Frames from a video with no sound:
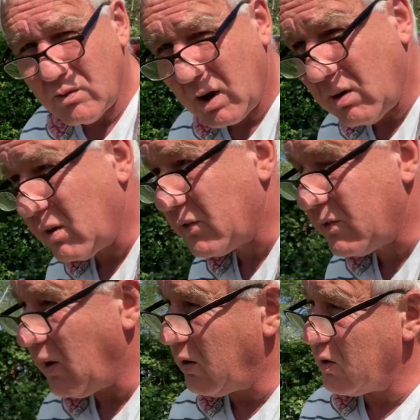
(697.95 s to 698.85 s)
I've
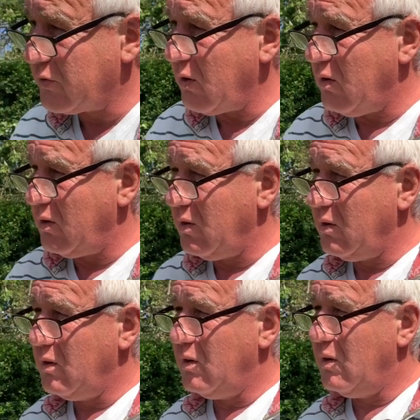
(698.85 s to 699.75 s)
got stock.
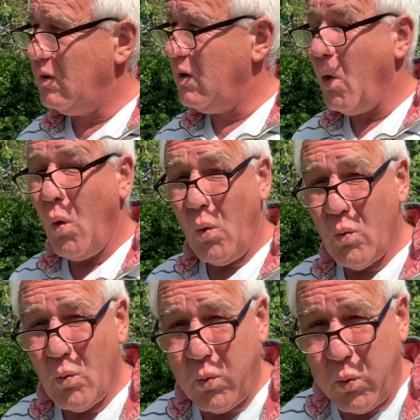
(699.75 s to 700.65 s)

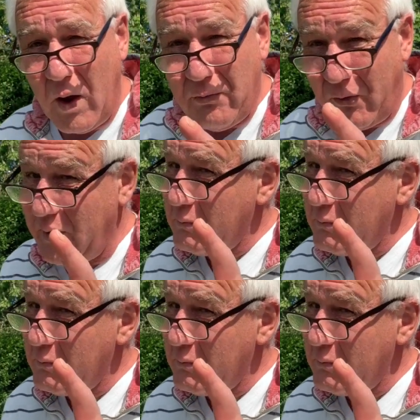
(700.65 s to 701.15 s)
Whether it